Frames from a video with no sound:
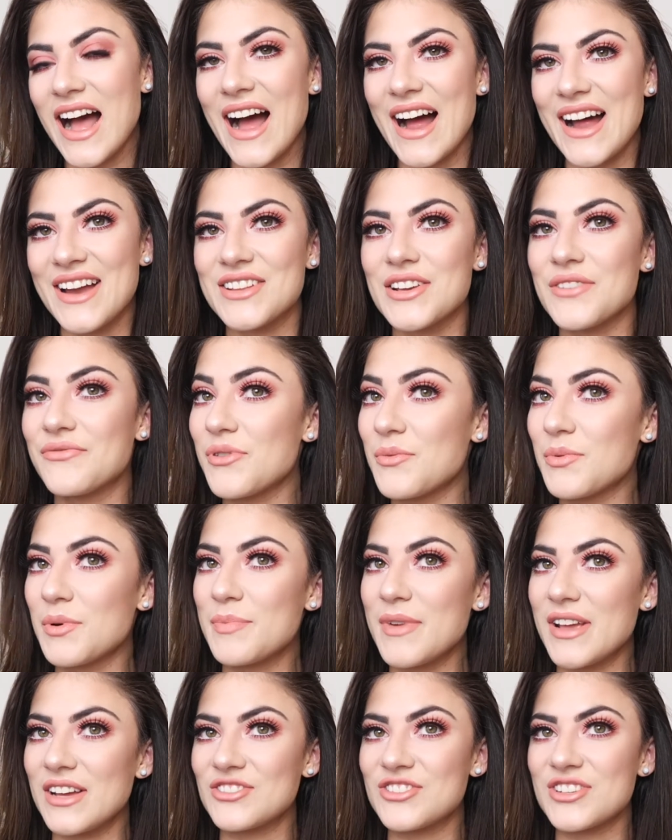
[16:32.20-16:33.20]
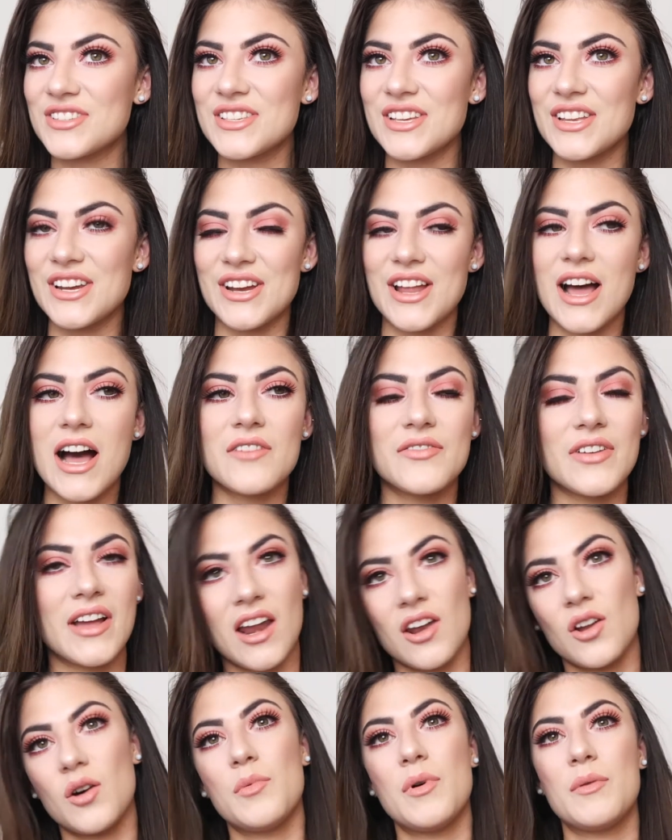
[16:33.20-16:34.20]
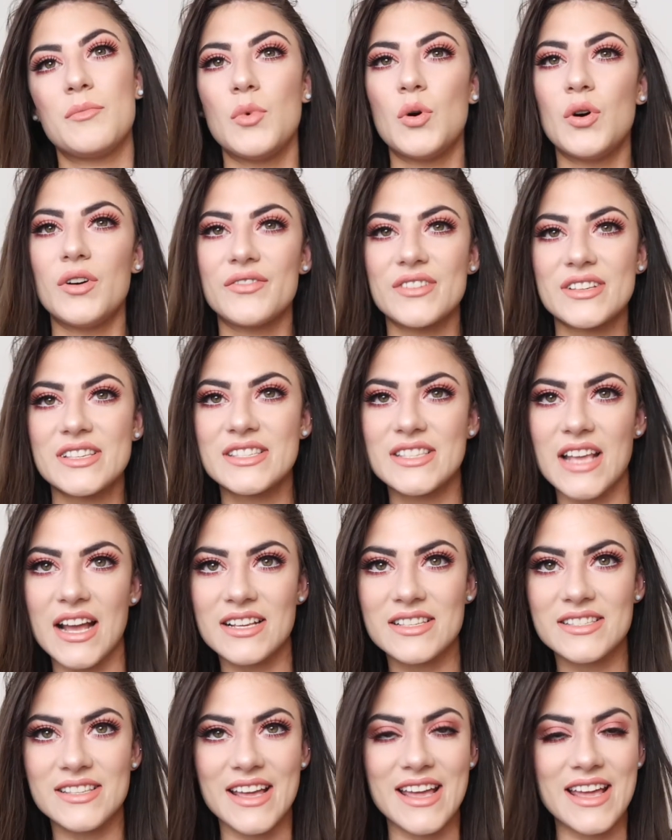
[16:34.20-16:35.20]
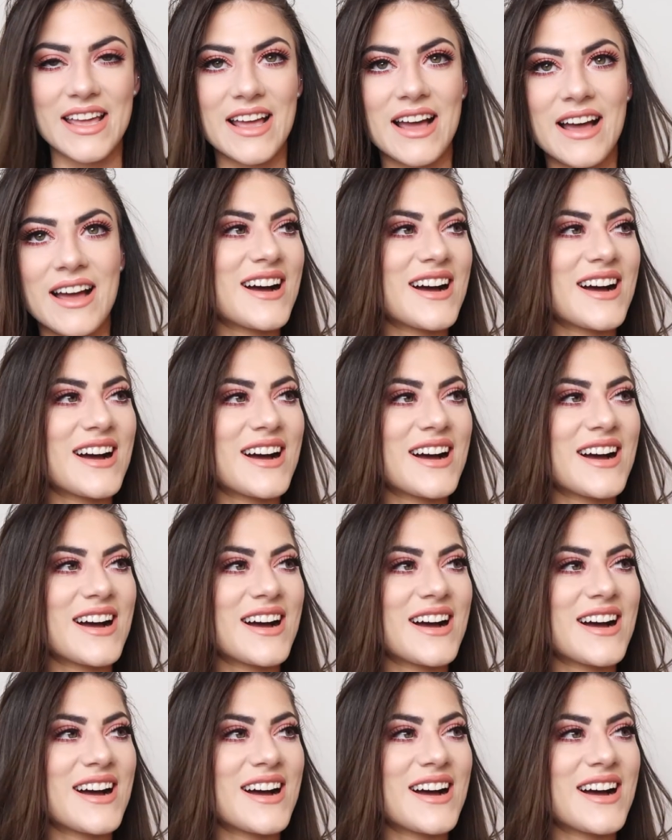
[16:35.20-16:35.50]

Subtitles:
and if you would be interested in having a little bit more of a sexy